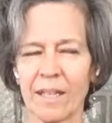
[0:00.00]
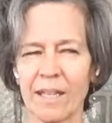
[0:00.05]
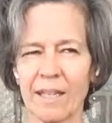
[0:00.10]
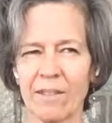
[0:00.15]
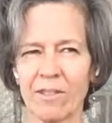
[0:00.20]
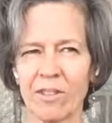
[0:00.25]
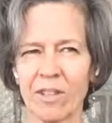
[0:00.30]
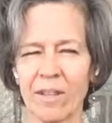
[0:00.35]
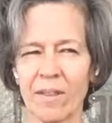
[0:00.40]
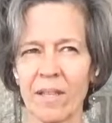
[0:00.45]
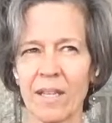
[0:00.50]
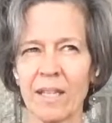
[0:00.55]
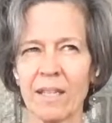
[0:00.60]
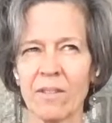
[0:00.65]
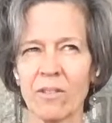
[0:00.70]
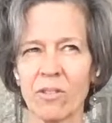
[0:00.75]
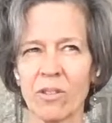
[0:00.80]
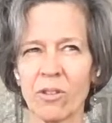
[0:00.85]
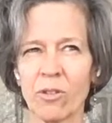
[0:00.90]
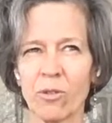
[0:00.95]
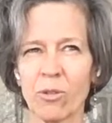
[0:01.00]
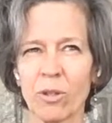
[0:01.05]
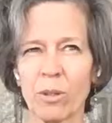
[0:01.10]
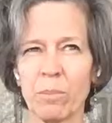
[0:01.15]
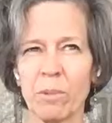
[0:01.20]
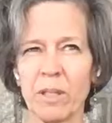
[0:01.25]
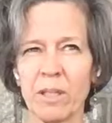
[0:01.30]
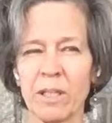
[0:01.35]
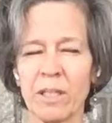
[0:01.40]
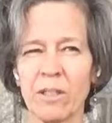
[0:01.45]
as I think is
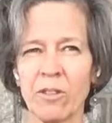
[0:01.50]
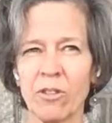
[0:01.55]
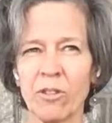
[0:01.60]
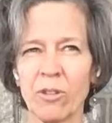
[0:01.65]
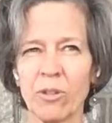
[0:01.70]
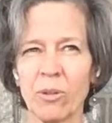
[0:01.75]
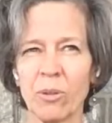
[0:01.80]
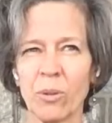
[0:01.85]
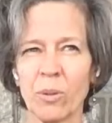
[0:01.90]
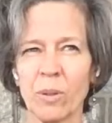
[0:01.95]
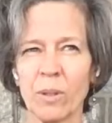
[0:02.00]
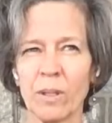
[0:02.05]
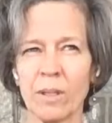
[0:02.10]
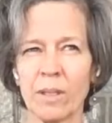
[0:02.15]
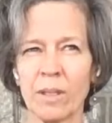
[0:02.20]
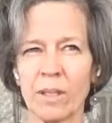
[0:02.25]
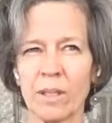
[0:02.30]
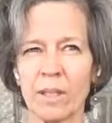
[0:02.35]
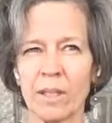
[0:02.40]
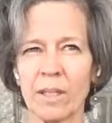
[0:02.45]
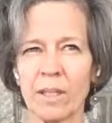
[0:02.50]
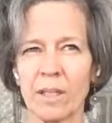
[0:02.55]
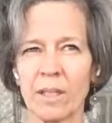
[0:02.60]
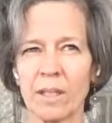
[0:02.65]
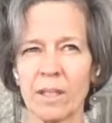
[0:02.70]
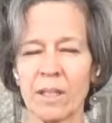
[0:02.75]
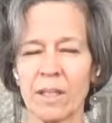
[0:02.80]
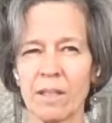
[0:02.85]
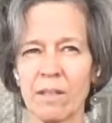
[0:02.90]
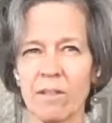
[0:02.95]
attributed to
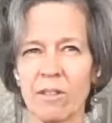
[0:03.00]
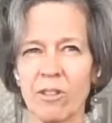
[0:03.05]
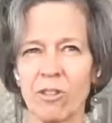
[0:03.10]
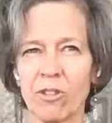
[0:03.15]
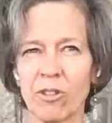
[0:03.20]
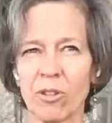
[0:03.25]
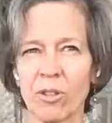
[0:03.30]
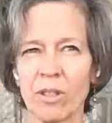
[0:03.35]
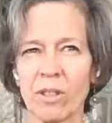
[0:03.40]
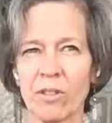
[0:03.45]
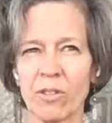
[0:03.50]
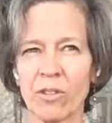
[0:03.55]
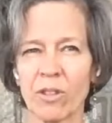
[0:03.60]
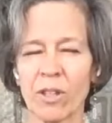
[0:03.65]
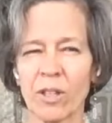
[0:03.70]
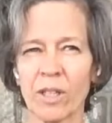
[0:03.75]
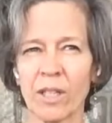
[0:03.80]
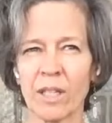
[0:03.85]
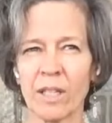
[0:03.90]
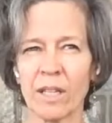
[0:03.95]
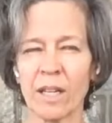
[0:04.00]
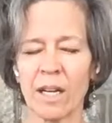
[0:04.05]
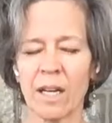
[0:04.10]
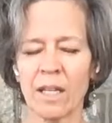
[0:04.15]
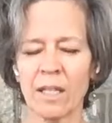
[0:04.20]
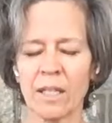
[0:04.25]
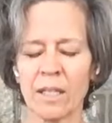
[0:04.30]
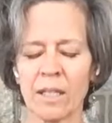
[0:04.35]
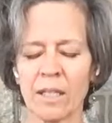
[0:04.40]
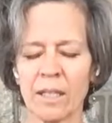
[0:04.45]
the teacher
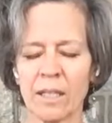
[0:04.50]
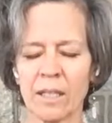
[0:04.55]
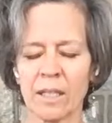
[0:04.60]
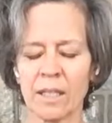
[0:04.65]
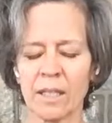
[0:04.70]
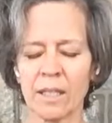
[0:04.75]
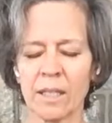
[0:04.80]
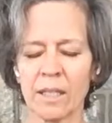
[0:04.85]
Nisargadatta,